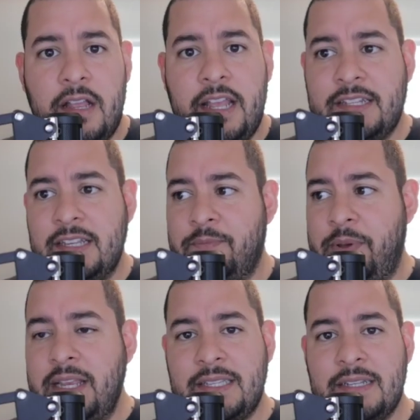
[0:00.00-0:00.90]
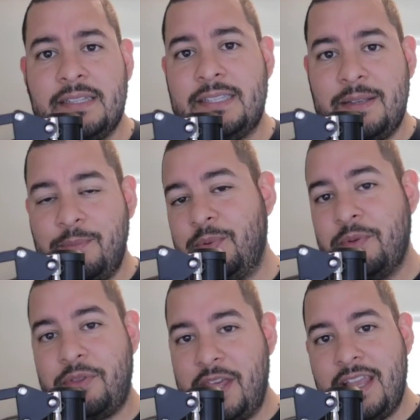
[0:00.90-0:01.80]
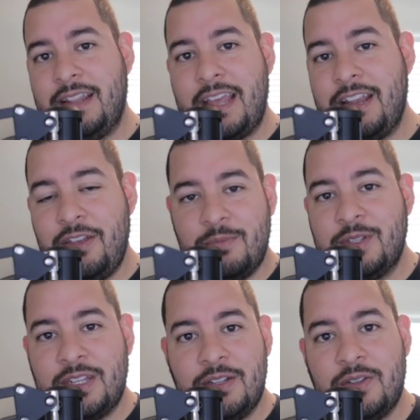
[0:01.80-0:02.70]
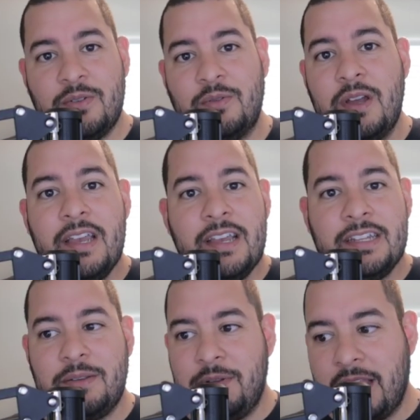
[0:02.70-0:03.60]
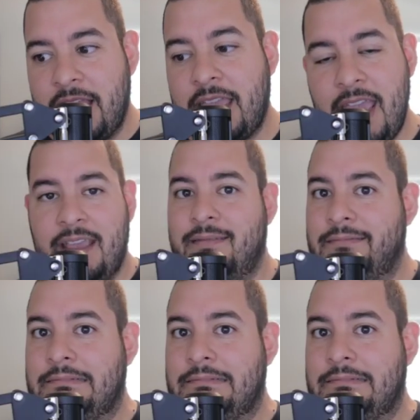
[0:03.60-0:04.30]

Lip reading: It's a basic, simple thing that humans can do to be like, hey,